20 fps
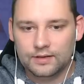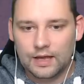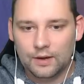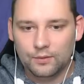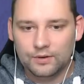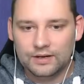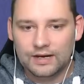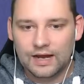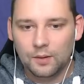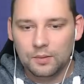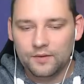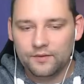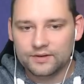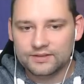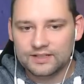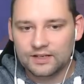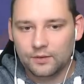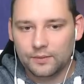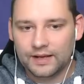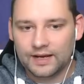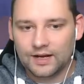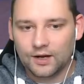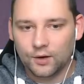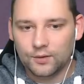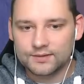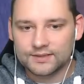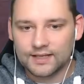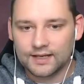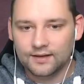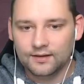There, it would help if I was a little bit
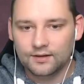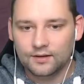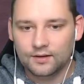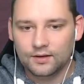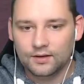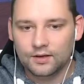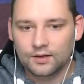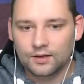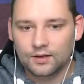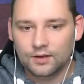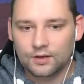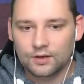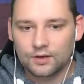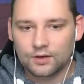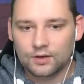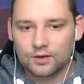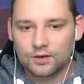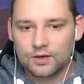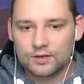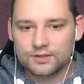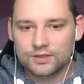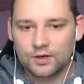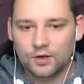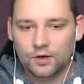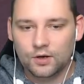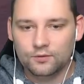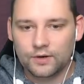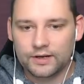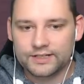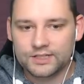closer. Close the
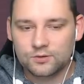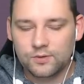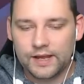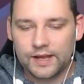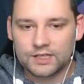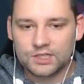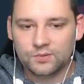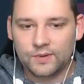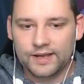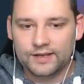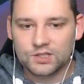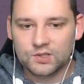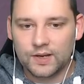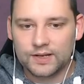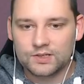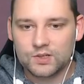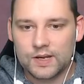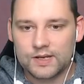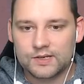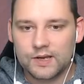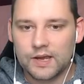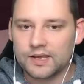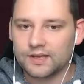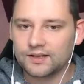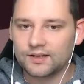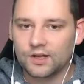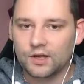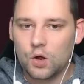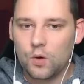door. Right, sweet, sweet, sweet, sweet, sweet.